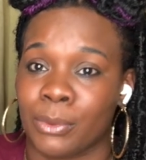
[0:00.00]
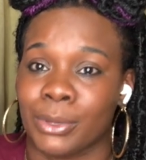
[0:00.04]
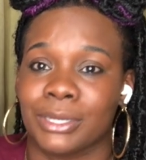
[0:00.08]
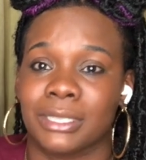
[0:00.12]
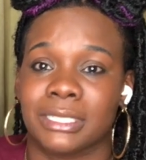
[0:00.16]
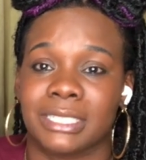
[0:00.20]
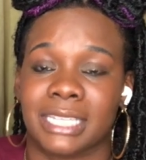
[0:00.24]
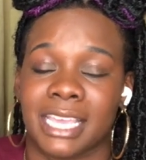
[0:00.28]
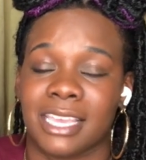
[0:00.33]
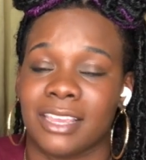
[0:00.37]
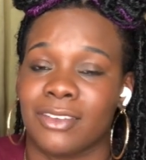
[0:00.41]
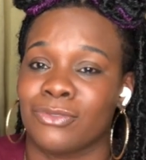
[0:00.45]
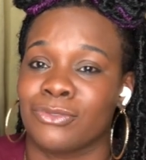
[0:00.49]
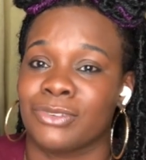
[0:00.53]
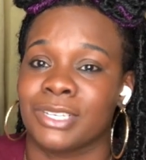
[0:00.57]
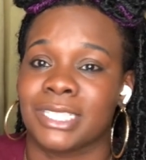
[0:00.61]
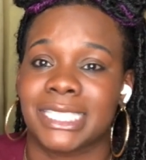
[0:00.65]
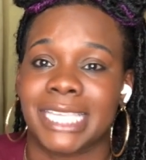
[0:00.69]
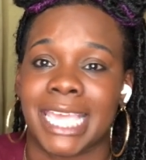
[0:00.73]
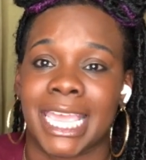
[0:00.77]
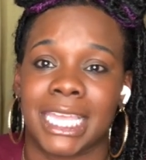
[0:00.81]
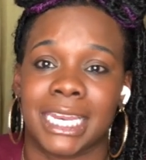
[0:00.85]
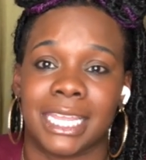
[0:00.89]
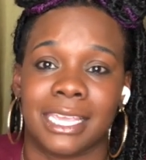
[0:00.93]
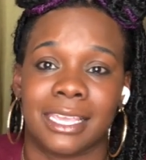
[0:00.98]
like
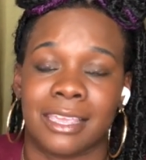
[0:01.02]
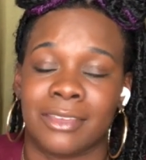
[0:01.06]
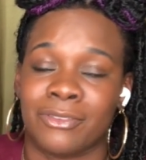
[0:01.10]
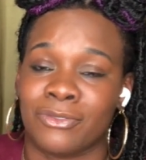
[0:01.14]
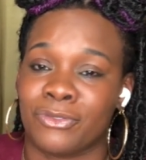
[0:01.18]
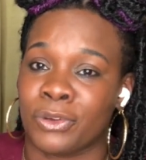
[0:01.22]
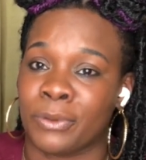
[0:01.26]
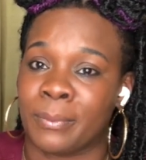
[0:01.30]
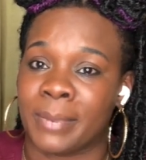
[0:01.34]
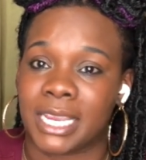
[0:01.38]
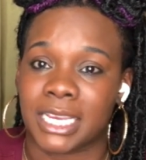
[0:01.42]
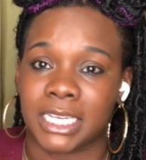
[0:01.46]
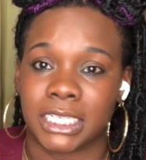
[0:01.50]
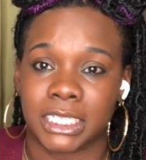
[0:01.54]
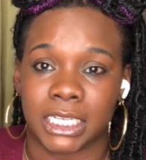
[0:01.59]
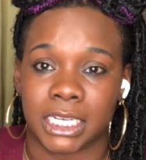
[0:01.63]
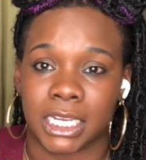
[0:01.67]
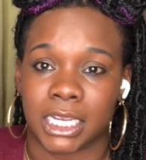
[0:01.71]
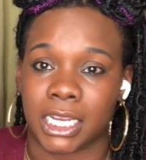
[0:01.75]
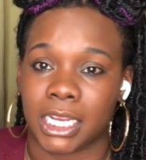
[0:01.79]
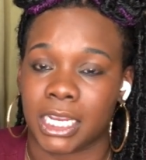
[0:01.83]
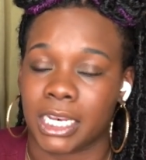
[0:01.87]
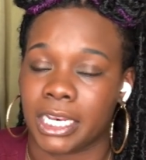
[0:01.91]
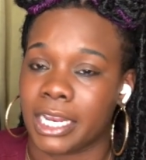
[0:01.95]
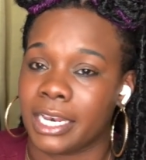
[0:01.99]
retaining
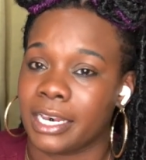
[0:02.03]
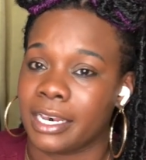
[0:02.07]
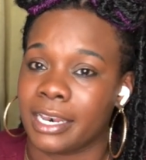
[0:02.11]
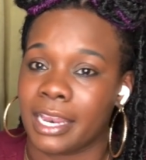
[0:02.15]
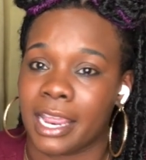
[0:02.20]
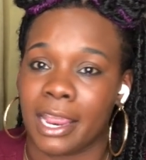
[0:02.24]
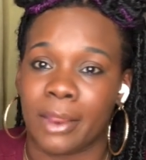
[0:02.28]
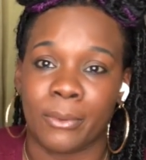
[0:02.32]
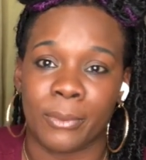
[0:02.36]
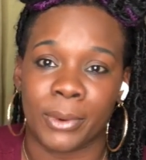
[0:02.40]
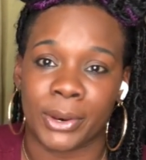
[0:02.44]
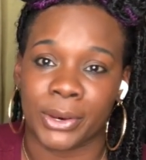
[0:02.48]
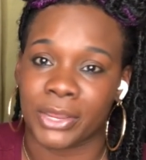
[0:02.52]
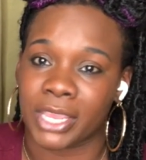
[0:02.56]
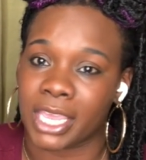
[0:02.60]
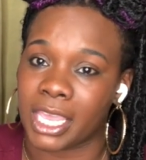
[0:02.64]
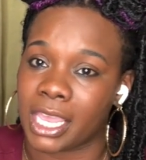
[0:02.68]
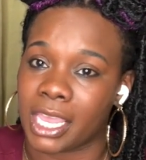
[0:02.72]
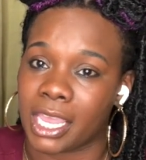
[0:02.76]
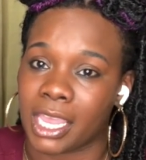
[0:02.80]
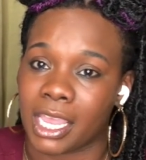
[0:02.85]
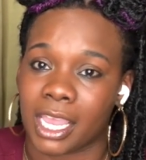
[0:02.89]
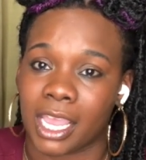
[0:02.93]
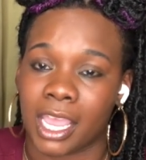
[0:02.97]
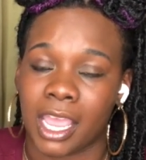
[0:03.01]
information,
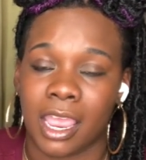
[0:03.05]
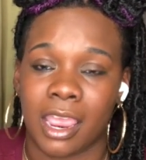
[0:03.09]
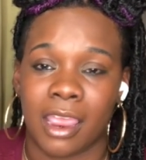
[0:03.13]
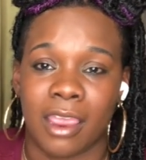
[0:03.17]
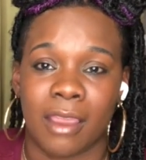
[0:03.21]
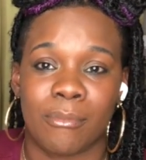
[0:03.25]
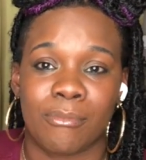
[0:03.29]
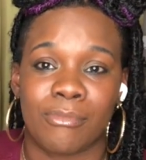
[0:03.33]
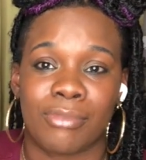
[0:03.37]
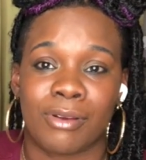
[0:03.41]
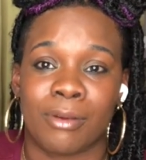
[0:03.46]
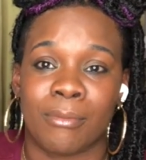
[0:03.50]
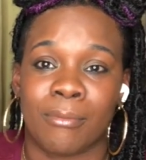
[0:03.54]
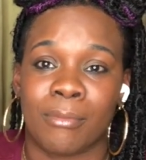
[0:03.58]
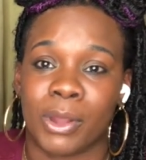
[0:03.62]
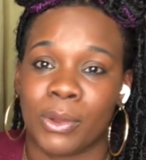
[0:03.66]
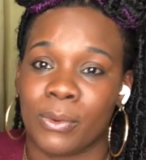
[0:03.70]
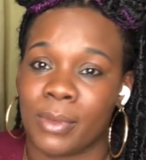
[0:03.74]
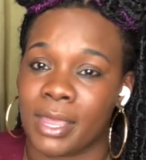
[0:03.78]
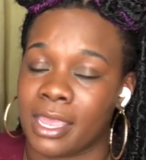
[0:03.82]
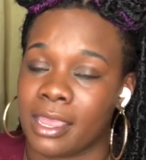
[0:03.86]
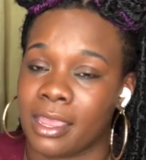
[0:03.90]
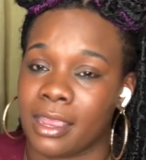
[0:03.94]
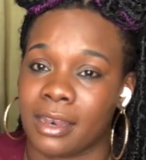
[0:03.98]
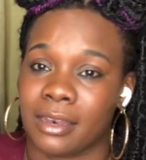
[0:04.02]
networking,
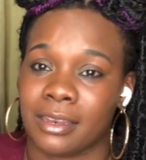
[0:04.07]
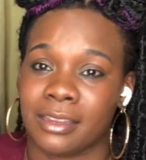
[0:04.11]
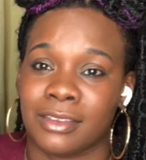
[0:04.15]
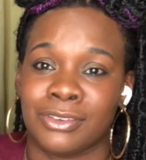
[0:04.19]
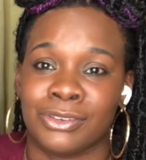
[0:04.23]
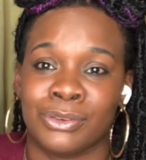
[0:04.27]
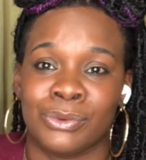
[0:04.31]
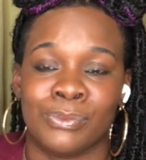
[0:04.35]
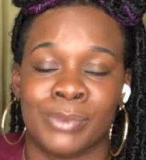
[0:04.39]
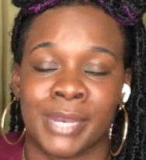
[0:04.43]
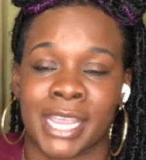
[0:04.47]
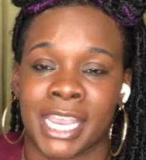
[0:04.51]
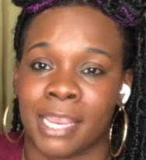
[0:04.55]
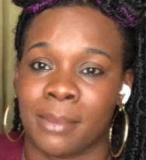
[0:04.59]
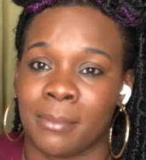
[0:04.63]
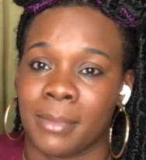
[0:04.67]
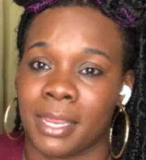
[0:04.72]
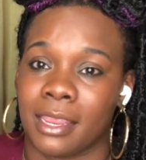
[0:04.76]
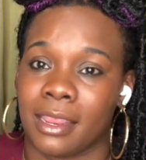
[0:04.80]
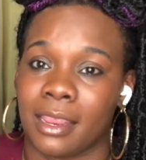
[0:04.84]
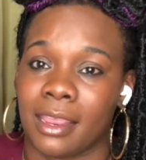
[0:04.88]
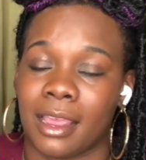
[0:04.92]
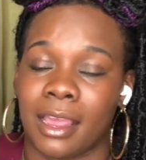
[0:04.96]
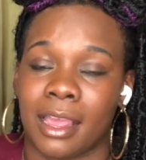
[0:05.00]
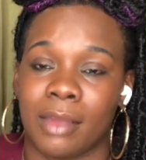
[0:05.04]
promoting, you name
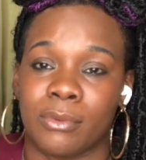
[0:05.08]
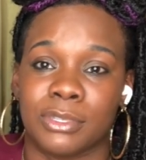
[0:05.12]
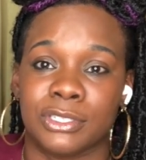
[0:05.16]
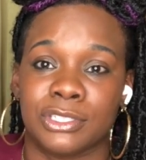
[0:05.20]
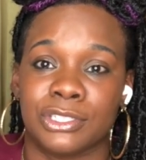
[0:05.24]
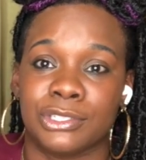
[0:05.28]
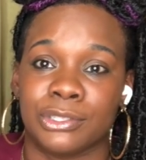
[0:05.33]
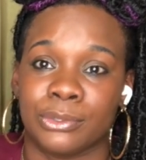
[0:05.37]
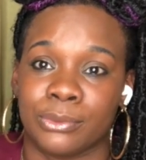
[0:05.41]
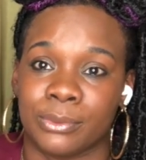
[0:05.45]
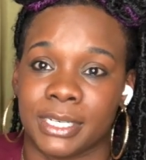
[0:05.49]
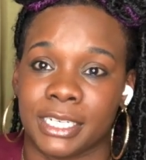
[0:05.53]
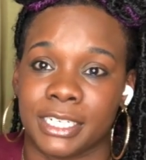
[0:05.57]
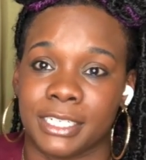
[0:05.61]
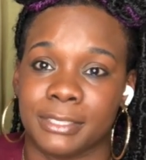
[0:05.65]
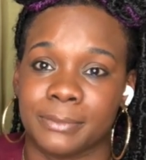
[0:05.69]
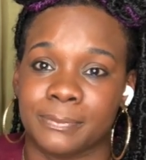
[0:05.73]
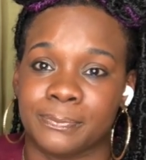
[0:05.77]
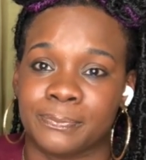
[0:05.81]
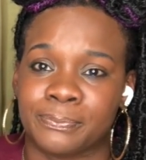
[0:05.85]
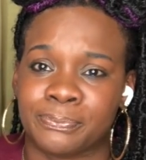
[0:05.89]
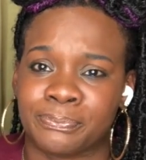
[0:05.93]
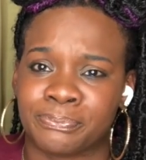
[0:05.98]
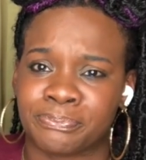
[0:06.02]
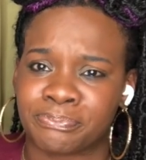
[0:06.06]
it, I was doing it.
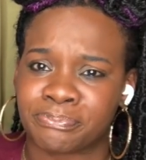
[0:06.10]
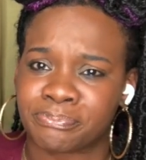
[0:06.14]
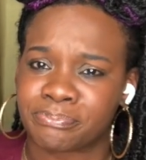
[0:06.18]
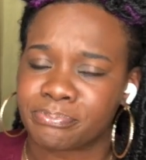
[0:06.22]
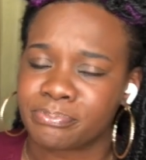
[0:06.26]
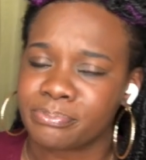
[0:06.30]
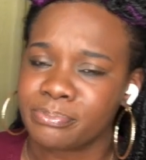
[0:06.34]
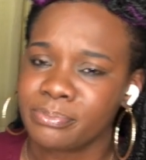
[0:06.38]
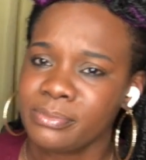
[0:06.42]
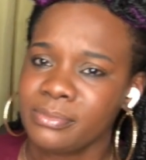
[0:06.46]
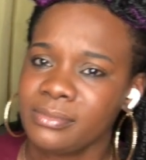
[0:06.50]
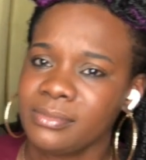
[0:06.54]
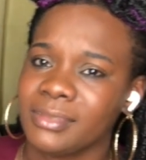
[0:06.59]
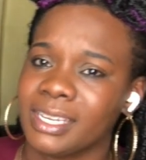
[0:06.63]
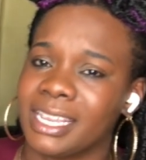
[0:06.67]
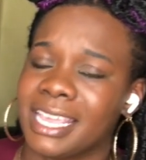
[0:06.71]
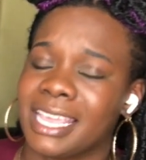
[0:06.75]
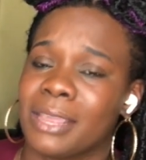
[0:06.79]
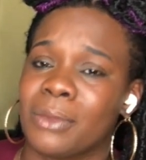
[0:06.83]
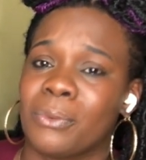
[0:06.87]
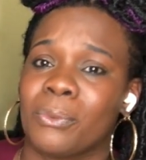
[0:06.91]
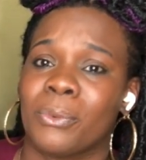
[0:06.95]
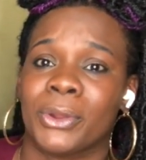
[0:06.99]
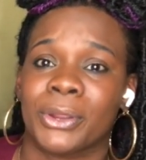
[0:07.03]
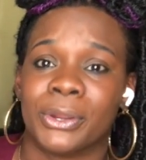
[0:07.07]

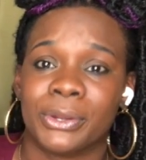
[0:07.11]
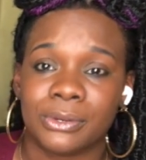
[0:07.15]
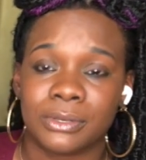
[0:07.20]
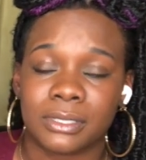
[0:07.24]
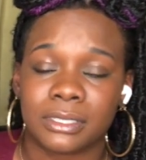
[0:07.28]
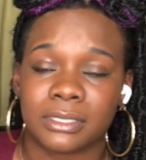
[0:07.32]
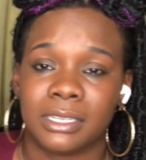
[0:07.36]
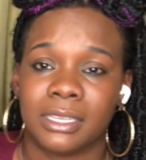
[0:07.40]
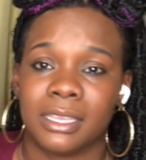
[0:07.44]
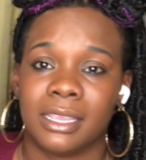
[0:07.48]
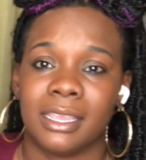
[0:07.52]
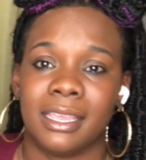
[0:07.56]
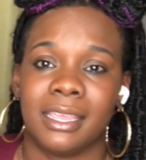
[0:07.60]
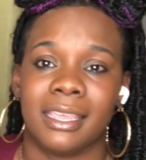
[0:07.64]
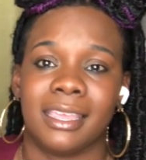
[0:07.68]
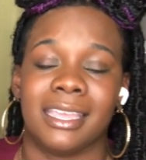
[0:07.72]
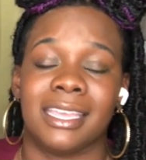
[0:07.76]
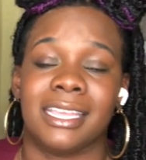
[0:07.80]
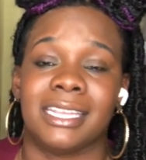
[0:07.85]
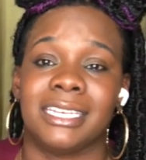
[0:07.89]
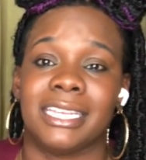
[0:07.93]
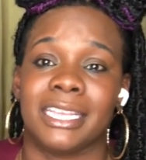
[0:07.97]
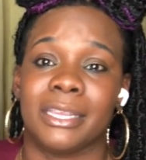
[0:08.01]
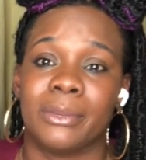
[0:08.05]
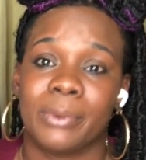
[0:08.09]
It worked.
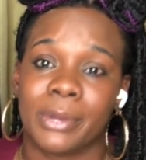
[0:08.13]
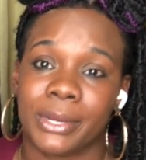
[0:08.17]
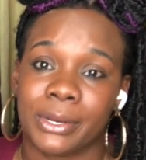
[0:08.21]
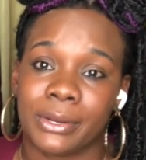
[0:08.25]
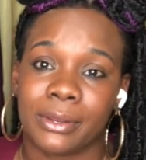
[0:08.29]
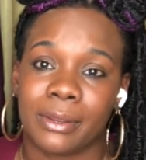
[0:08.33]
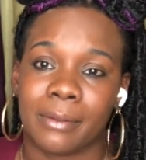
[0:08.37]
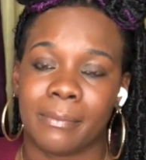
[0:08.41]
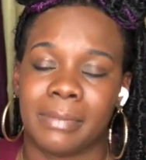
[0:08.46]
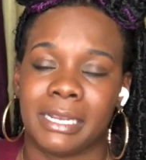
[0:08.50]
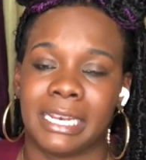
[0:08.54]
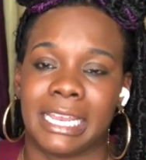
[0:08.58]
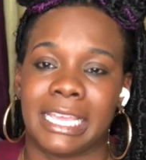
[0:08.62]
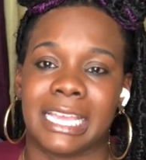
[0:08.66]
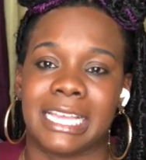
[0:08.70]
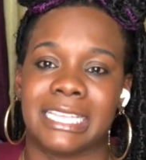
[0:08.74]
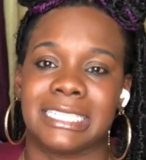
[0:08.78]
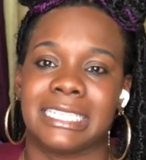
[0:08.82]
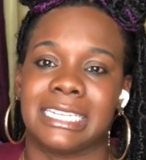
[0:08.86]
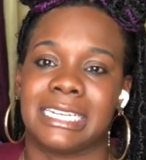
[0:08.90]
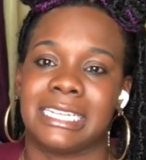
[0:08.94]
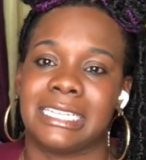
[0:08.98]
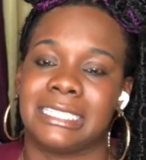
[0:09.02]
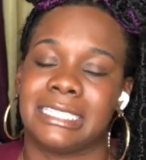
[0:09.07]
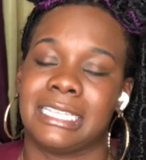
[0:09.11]
It did work. But like I
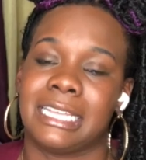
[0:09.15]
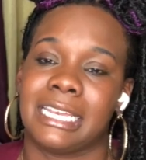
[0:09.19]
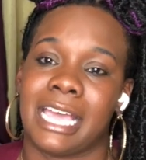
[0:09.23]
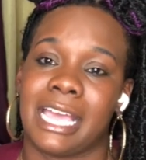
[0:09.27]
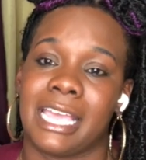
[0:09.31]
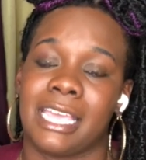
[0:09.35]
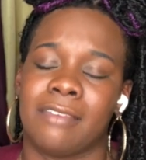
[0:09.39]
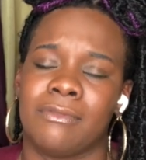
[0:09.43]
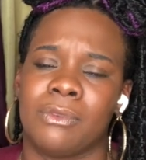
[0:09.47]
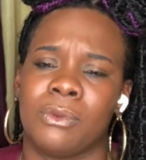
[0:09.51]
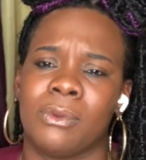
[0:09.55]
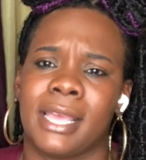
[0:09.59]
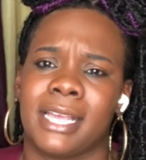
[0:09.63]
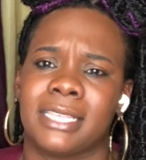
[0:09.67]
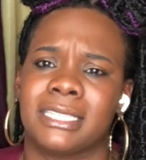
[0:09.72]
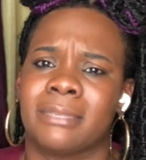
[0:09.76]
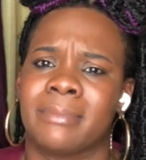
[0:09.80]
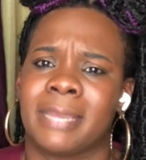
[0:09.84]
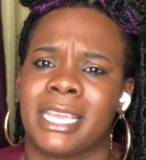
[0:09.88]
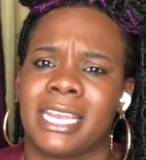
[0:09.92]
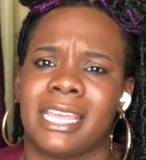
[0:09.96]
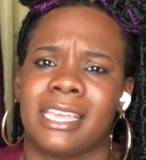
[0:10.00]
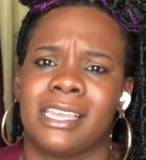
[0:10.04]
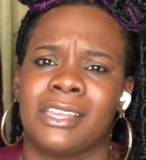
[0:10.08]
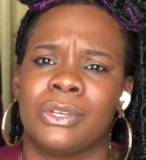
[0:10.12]
said, it's a lot. If you got
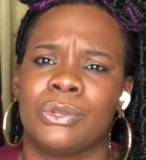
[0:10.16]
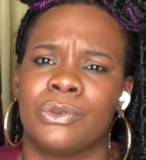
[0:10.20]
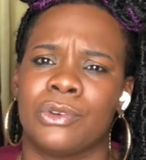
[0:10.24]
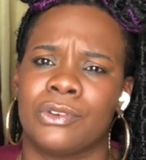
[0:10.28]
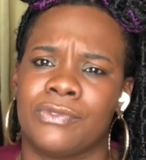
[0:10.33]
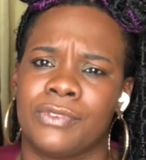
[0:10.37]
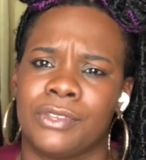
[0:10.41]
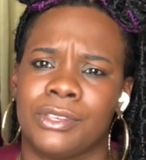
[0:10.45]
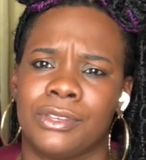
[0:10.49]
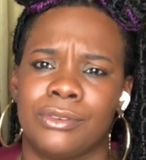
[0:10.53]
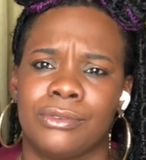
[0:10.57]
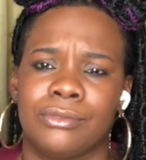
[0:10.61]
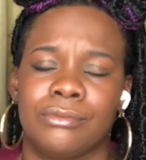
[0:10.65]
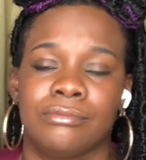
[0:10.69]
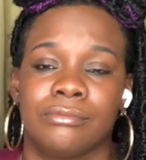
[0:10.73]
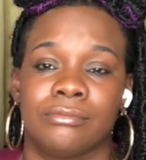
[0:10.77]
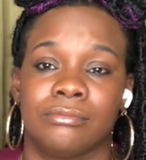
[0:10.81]
somebody that can do it for you,